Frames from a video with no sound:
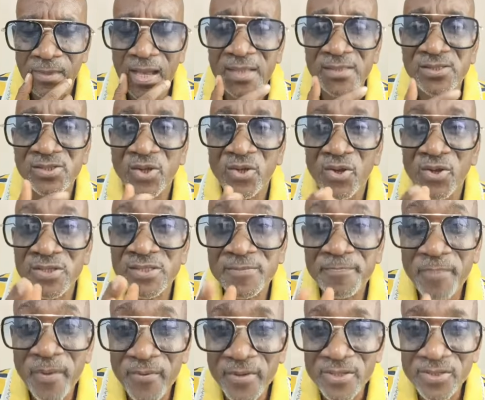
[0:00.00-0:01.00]
And so your
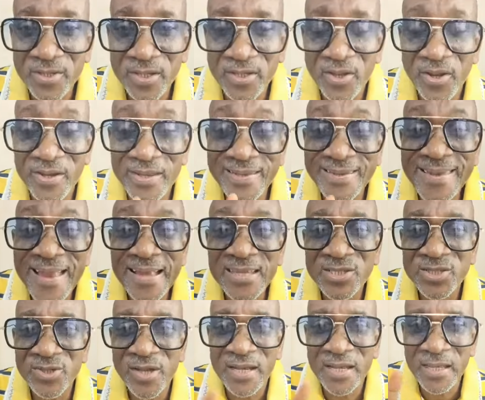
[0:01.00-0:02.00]
spiritual, your
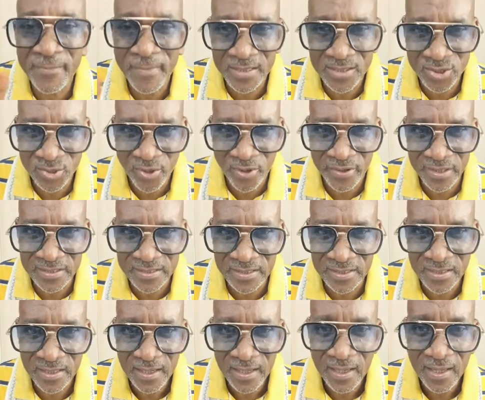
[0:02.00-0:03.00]
natural
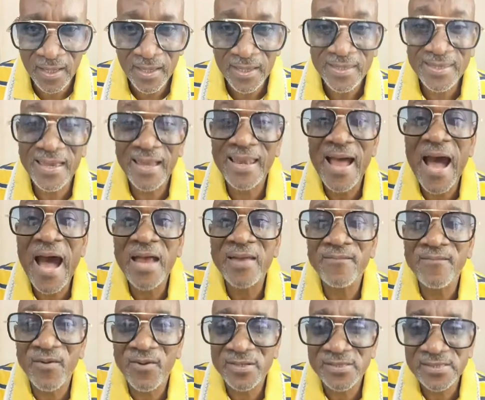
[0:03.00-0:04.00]
immaturity can
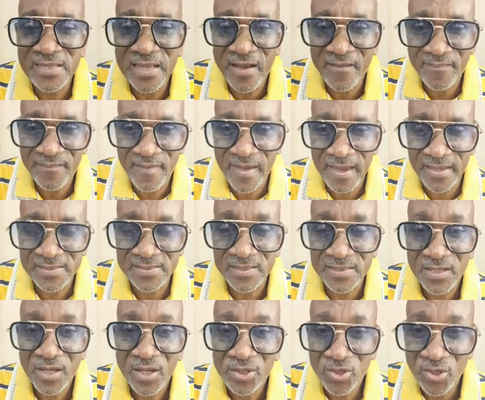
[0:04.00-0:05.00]
adversely affect
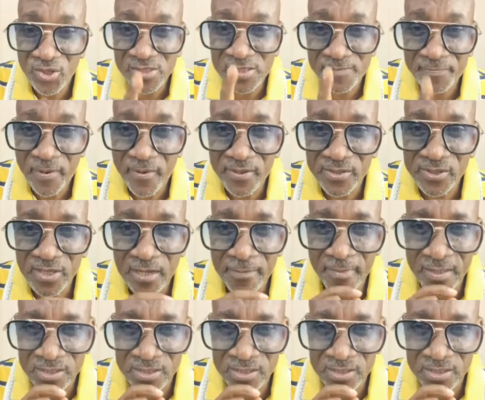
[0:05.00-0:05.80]
your spiritual